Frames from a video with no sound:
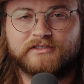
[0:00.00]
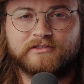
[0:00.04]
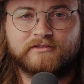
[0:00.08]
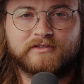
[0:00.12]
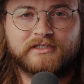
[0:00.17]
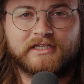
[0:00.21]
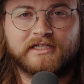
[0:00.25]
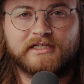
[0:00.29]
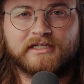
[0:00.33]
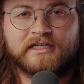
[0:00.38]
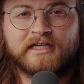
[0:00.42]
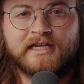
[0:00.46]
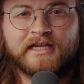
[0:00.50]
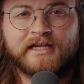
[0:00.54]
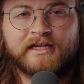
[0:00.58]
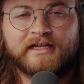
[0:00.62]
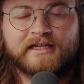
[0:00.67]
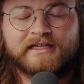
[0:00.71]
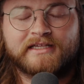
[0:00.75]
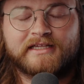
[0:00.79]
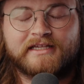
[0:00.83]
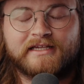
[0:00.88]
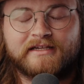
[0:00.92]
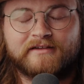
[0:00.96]
You can
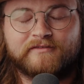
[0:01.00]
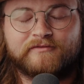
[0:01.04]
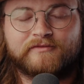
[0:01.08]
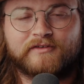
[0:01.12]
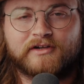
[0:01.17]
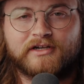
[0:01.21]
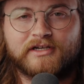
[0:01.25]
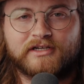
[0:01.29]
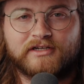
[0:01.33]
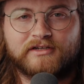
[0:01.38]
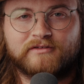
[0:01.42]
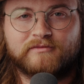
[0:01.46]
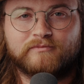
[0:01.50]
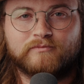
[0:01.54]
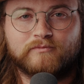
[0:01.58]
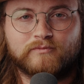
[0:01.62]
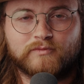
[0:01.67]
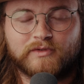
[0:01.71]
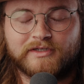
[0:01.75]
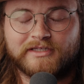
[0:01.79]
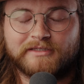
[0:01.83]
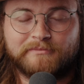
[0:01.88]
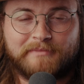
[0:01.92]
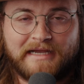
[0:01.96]
give a
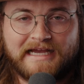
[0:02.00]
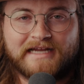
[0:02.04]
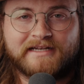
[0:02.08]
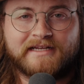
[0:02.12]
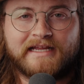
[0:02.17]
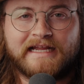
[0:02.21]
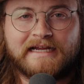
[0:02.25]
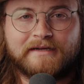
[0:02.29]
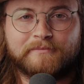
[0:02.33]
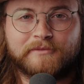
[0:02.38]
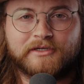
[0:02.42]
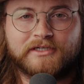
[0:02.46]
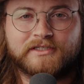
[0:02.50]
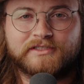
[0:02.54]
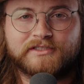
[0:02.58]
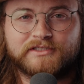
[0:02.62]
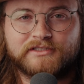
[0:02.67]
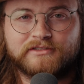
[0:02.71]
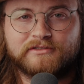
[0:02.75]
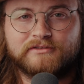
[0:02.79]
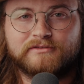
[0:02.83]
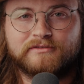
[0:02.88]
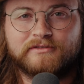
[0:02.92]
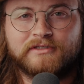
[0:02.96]
really bad camera
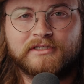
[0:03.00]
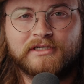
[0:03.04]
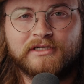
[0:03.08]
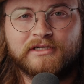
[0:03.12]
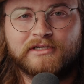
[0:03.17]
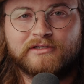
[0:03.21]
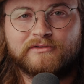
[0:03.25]
to